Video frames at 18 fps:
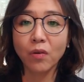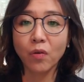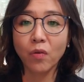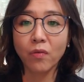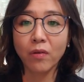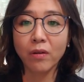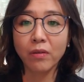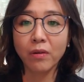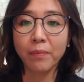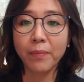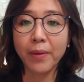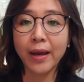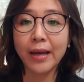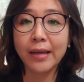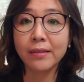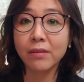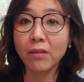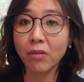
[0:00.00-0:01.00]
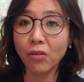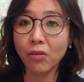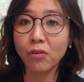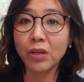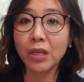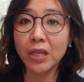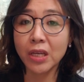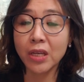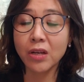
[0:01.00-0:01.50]
over the past
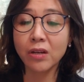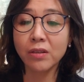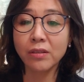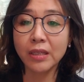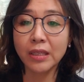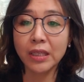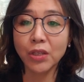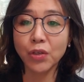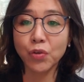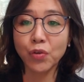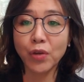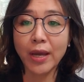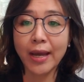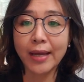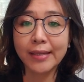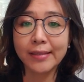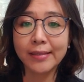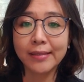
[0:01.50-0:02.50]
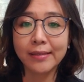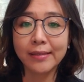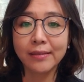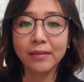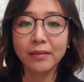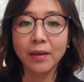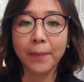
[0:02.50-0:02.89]
30 years in the US.